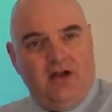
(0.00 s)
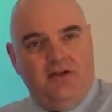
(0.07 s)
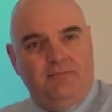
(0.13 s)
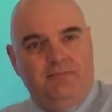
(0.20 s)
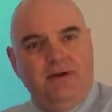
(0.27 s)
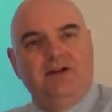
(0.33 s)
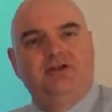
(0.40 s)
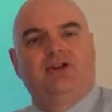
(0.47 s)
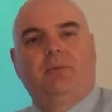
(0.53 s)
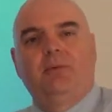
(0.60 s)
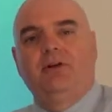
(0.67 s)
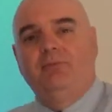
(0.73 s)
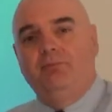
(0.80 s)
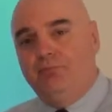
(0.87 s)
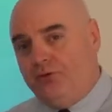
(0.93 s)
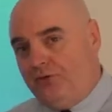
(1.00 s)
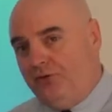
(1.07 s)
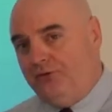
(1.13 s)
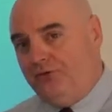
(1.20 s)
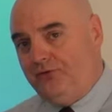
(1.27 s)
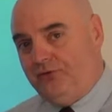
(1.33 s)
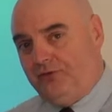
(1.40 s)
The big topic of
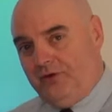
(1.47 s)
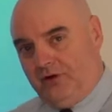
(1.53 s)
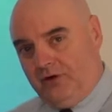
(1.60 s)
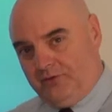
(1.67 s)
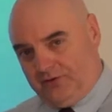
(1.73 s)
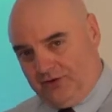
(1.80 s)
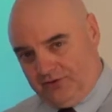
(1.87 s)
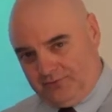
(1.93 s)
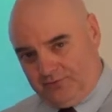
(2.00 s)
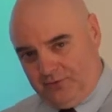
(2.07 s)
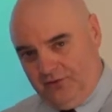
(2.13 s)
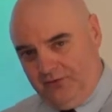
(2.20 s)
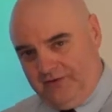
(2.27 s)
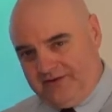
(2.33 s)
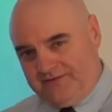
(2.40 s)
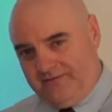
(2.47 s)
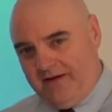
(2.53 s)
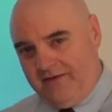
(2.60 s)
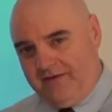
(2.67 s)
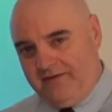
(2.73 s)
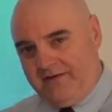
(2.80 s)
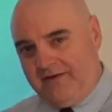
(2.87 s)
proof, because proof is
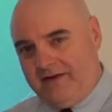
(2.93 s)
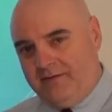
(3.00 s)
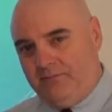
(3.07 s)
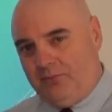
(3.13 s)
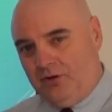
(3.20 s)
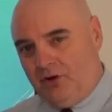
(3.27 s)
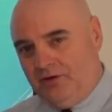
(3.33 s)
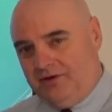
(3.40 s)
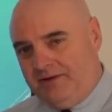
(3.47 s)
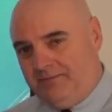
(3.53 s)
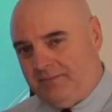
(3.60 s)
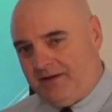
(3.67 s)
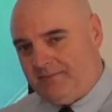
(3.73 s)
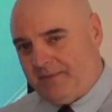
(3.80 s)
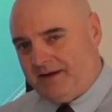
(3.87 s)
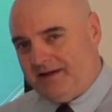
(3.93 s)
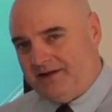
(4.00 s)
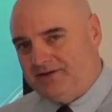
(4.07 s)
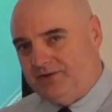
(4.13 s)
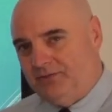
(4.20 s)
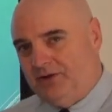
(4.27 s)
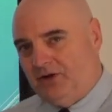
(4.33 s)
very, very important in
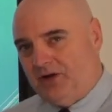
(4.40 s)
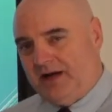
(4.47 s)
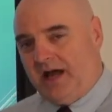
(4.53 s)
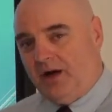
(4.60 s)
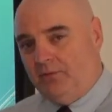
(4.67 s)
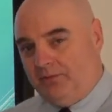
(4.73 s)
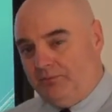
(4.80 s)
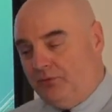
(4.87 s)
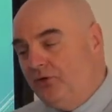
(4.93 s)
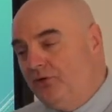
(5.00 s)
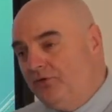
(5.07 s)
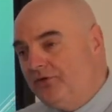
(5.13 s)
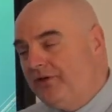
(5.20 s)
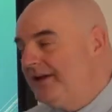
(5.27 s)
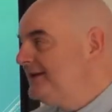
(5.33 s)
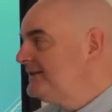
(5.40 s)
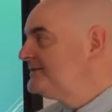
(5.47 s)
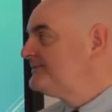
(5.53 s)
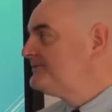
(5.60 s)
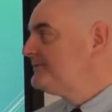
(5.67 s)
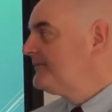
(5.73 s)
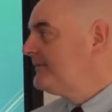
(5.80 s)
mathematics, so we look at how we prove
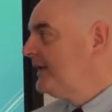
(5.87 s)
things.